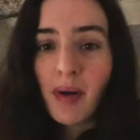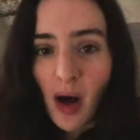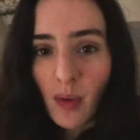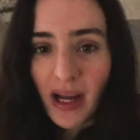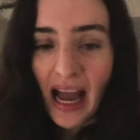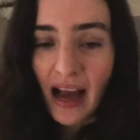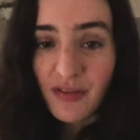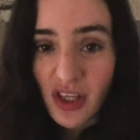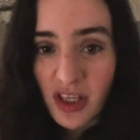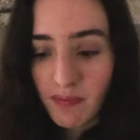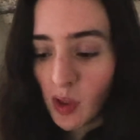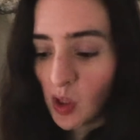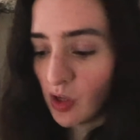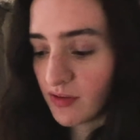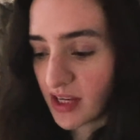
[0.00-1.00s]
But we have just
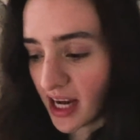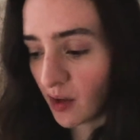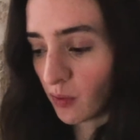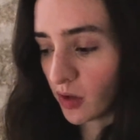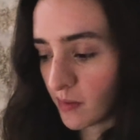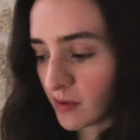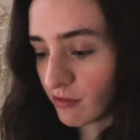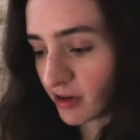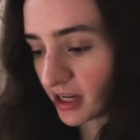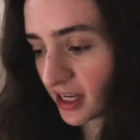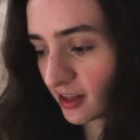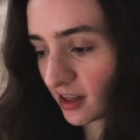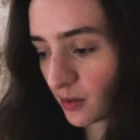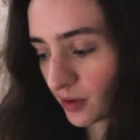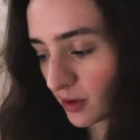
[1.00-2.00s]
moved, and I want to be
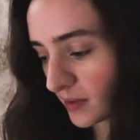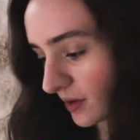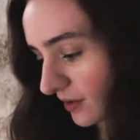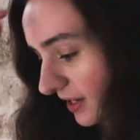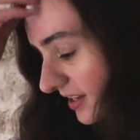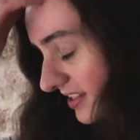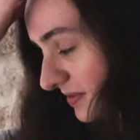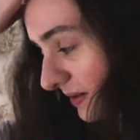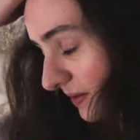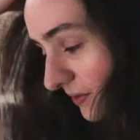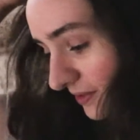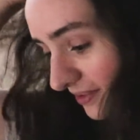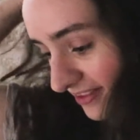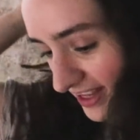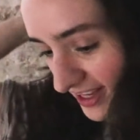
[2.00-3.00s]
real, I want to be honest about
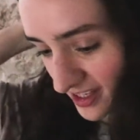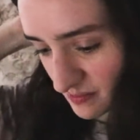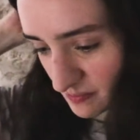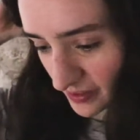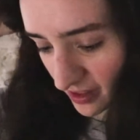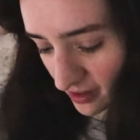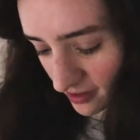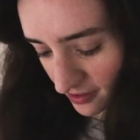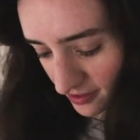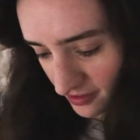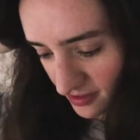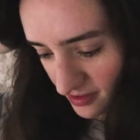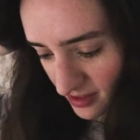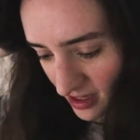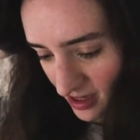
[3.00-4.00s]
all of this,
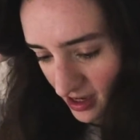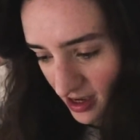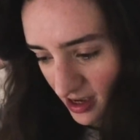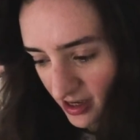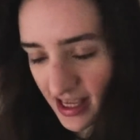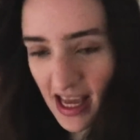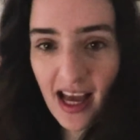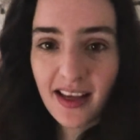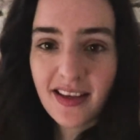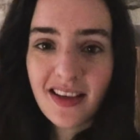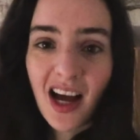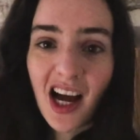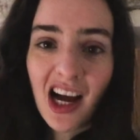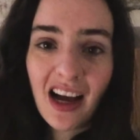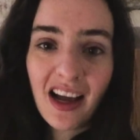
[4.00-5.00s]
because
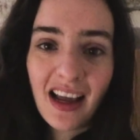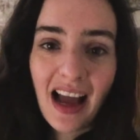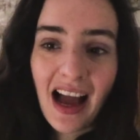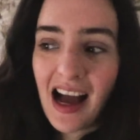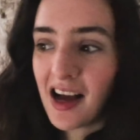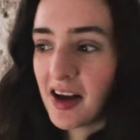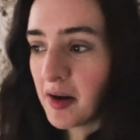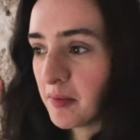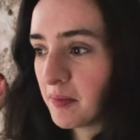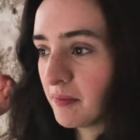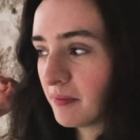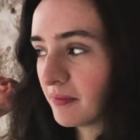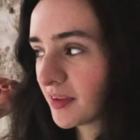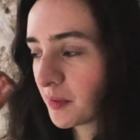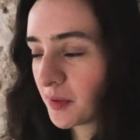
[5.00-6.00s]
yes, I
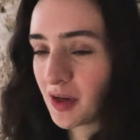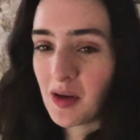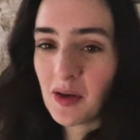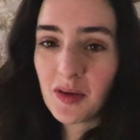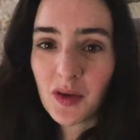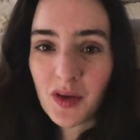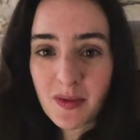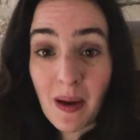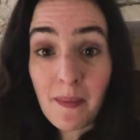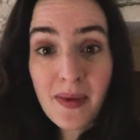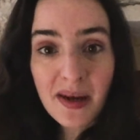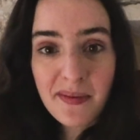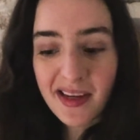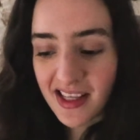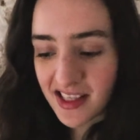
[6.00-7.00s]
am someone who talks about
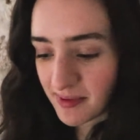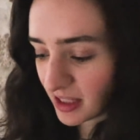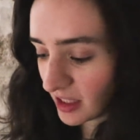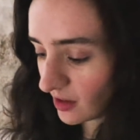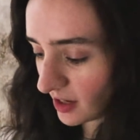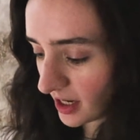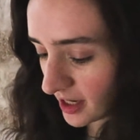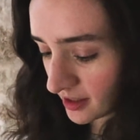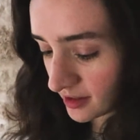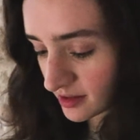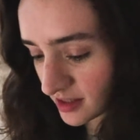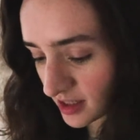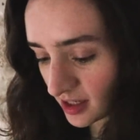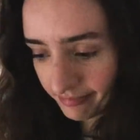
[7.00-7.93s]
minimalism a lot and